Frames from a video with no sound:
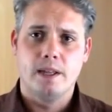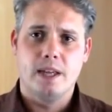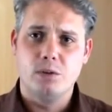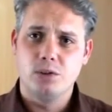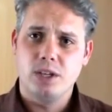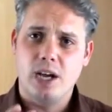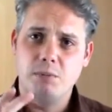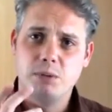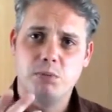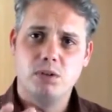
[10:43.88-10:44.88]
That also
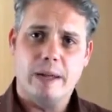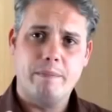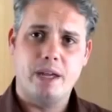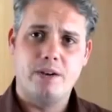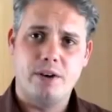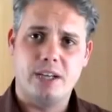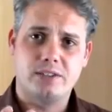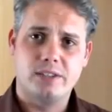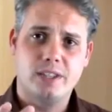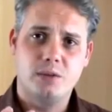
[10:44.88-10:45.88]
helps build up that
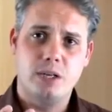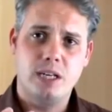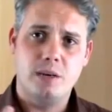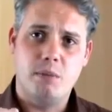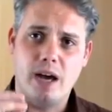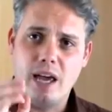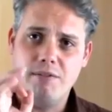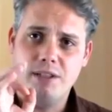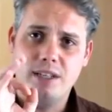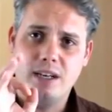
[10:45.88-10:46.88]
trust that we need by
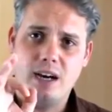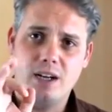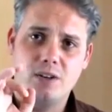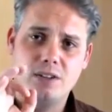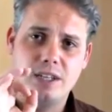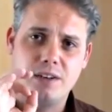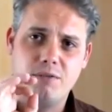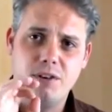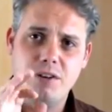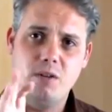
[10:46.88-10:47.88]
having that eye contact.
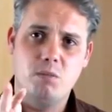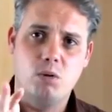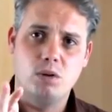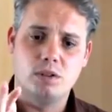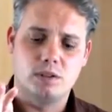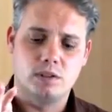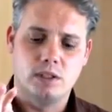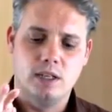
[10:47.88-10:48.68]
Very important.